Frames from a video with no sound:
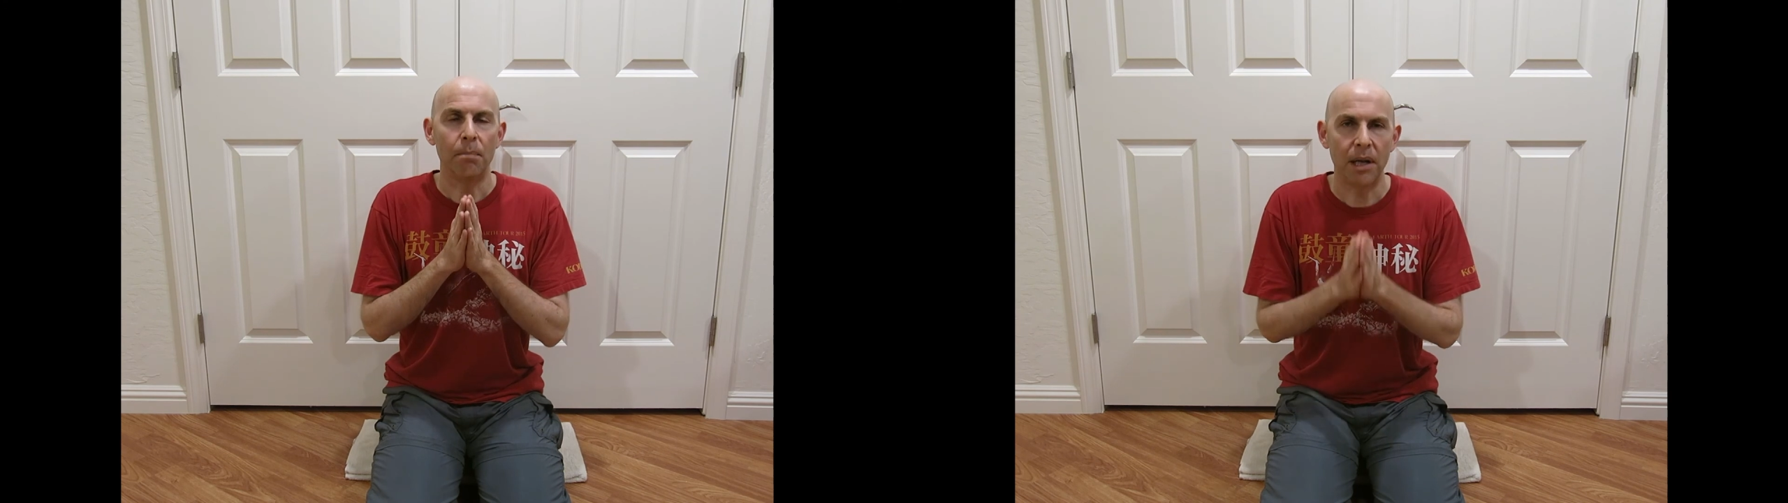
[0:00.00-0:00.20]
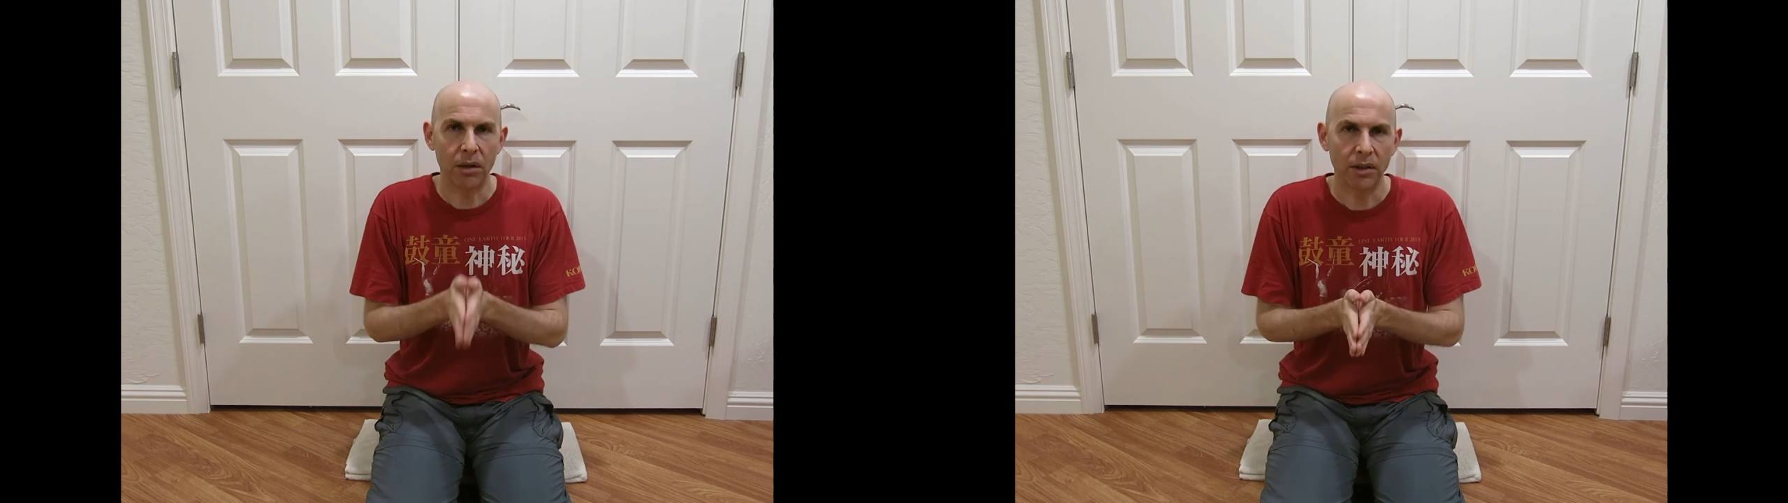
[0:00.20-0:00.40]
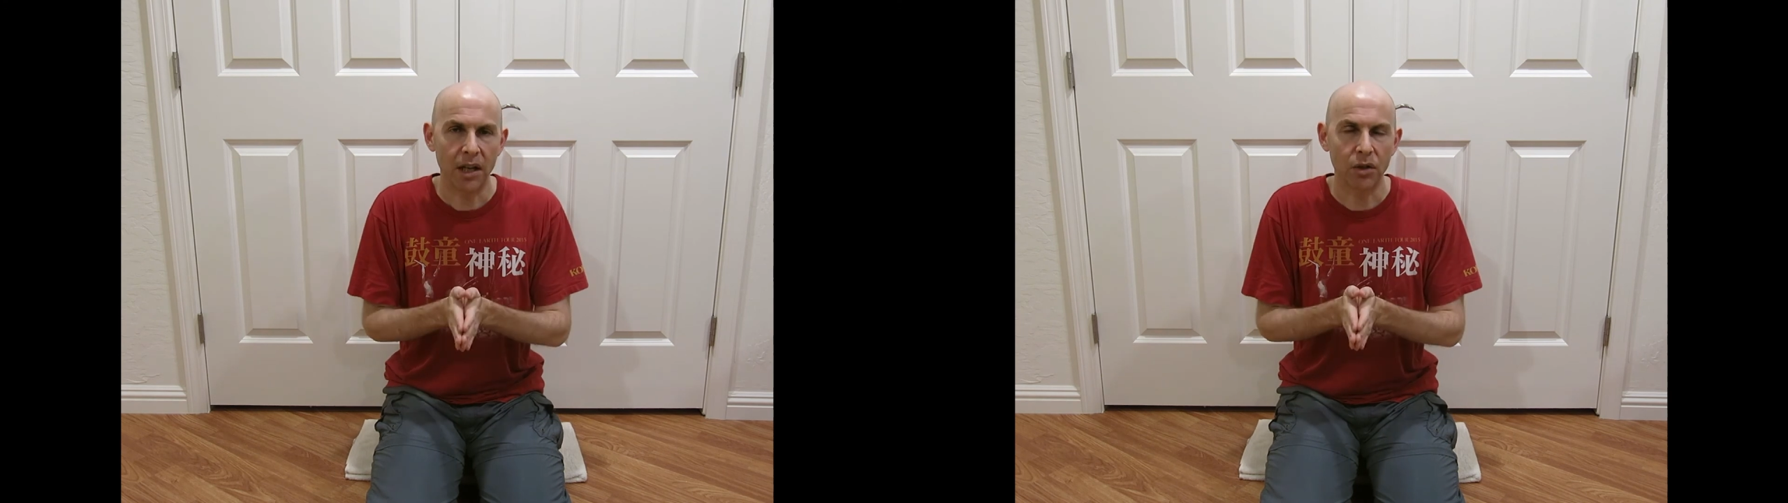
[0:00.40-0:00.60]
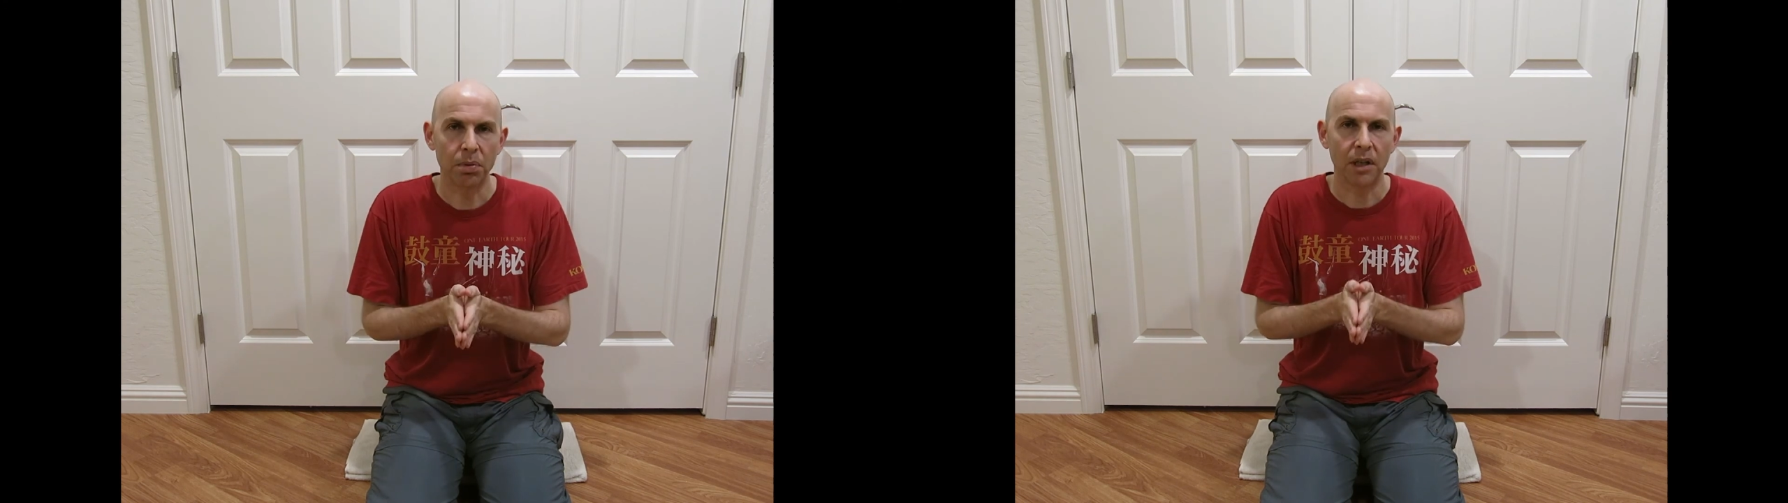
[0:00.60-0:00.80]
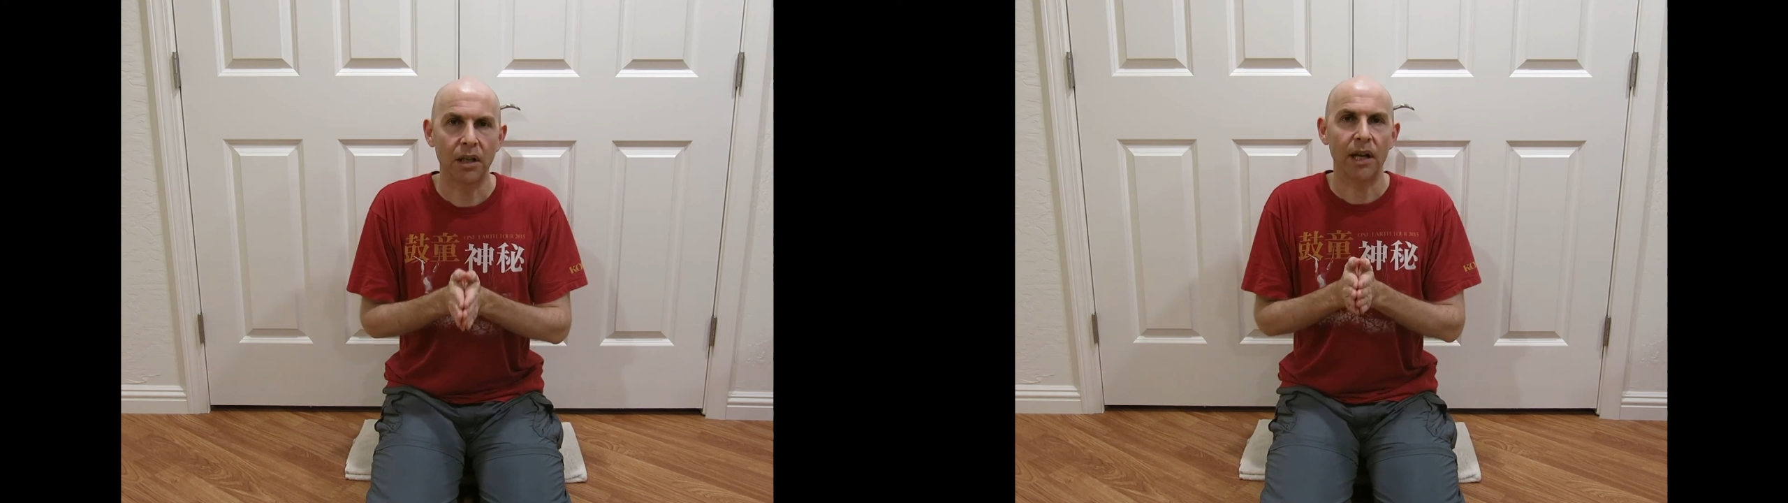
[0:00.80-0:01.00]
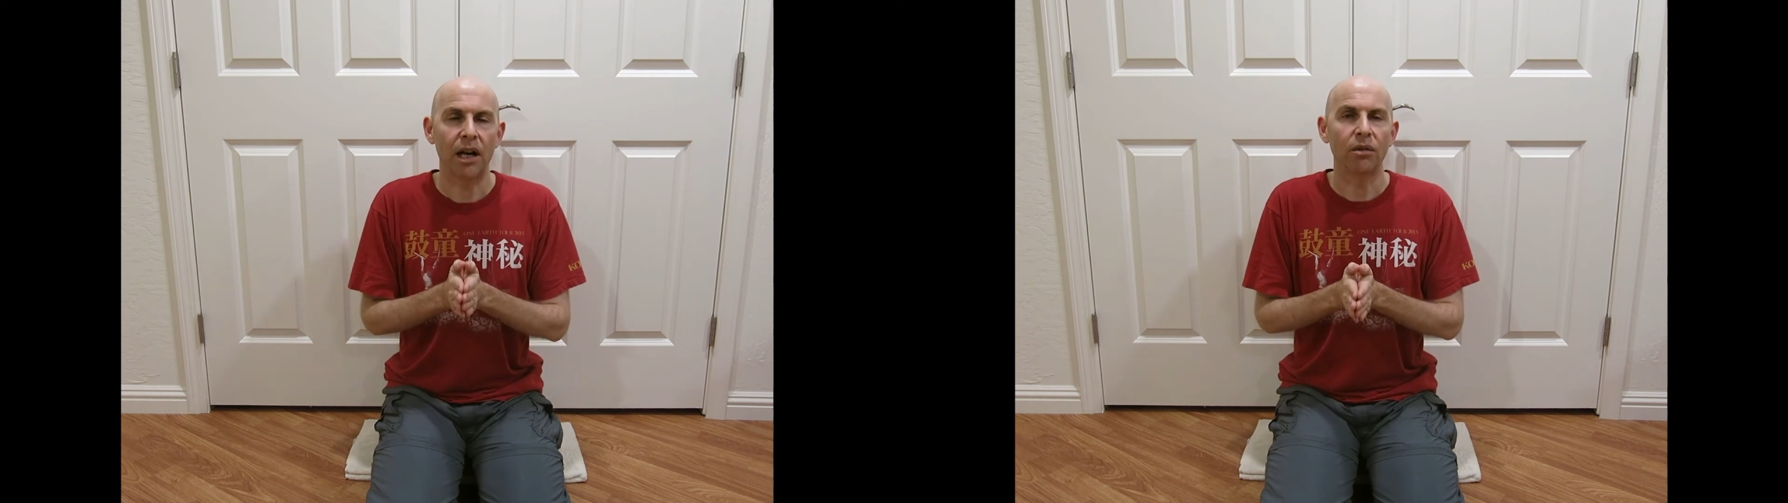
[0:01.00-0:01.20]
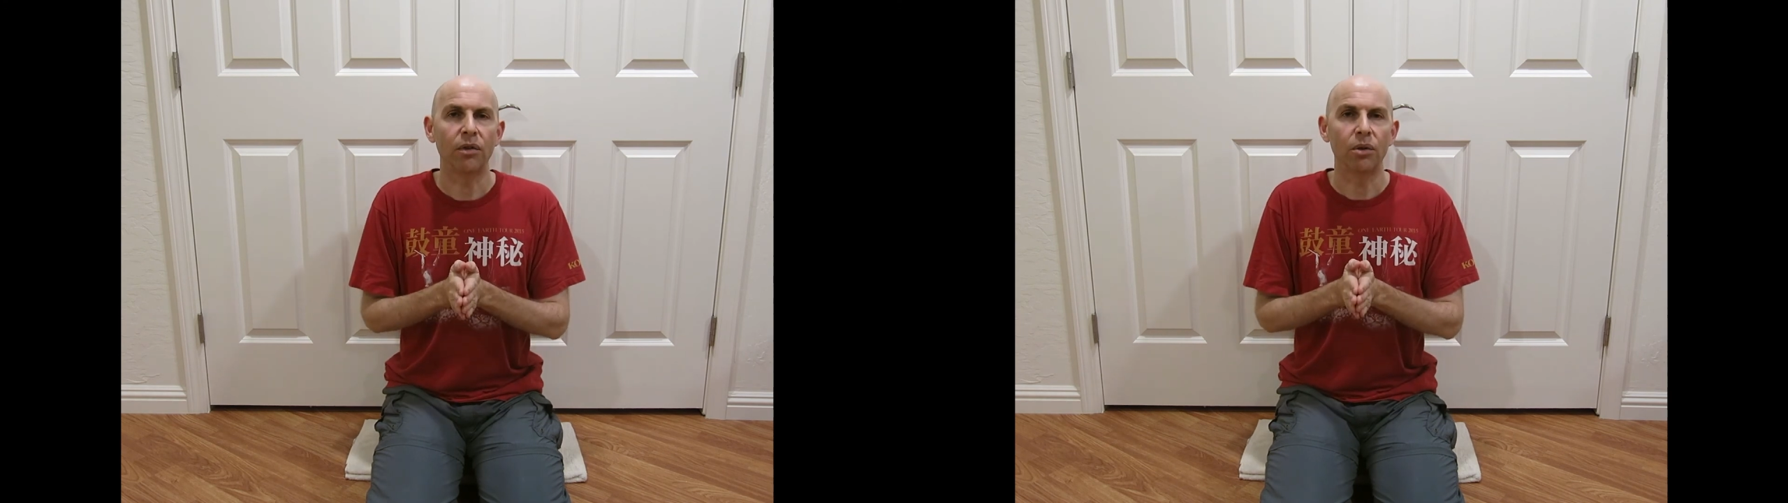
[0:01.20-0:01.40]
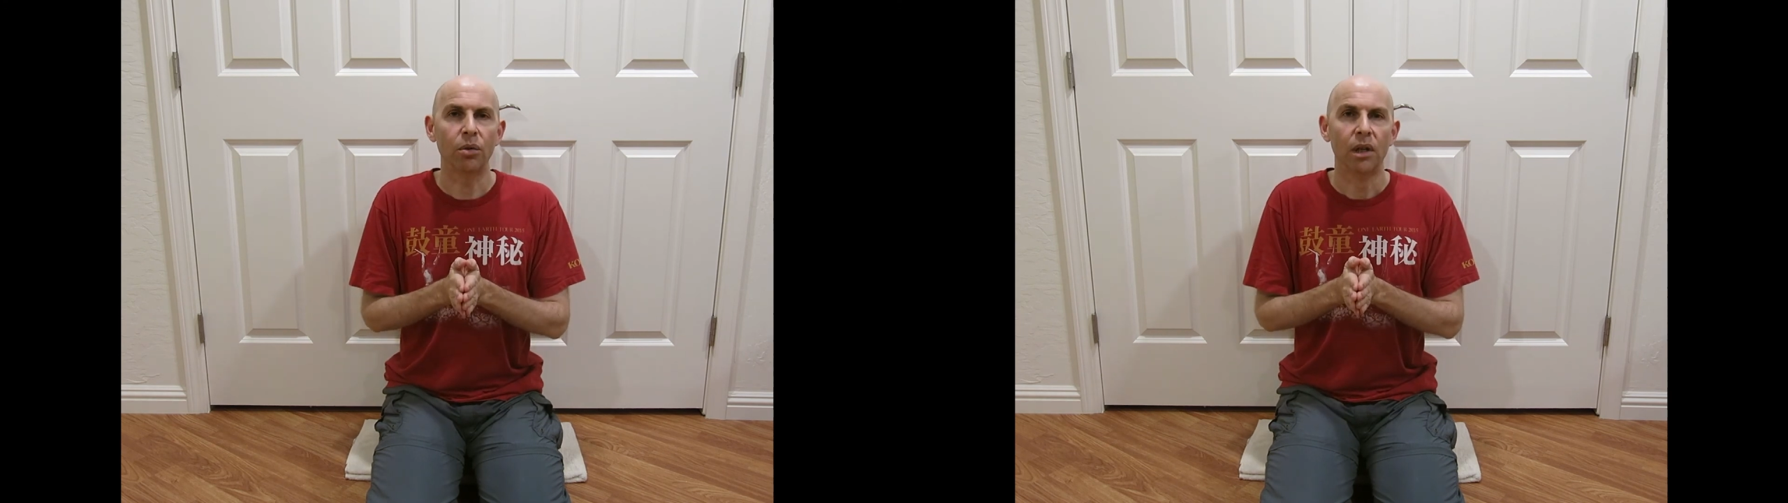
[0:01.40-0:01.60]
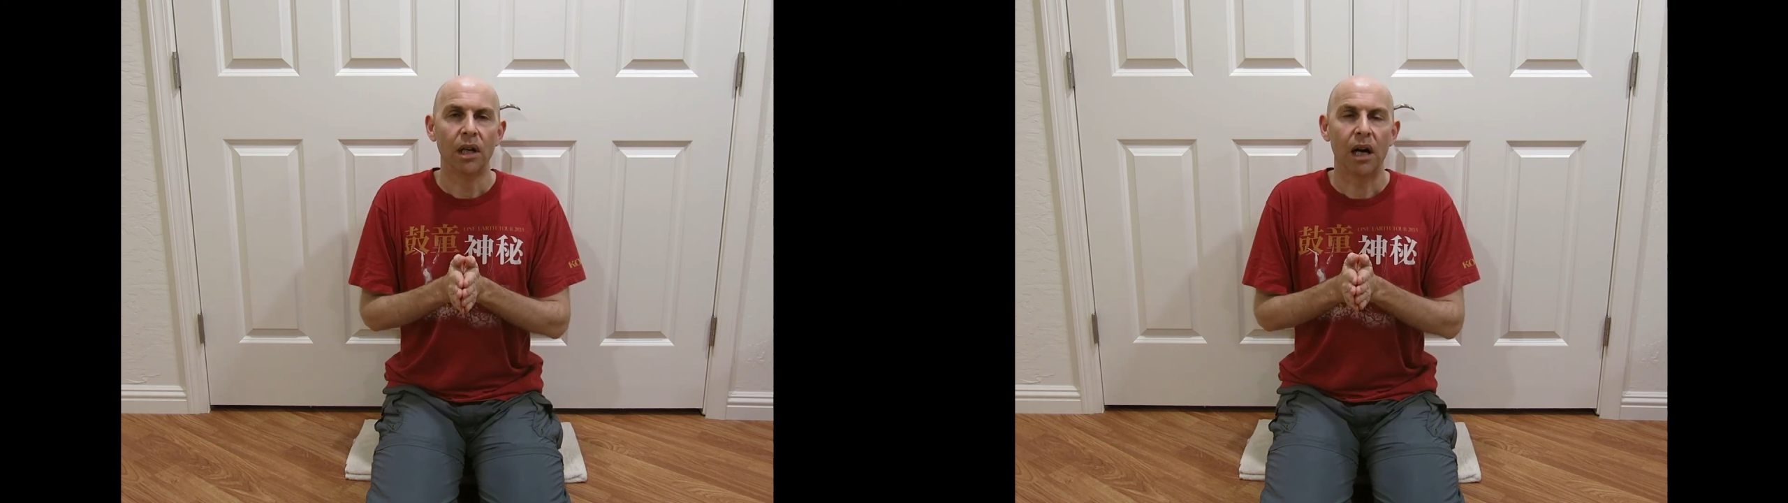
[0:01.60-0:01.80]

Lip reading: better Taiko player out of you,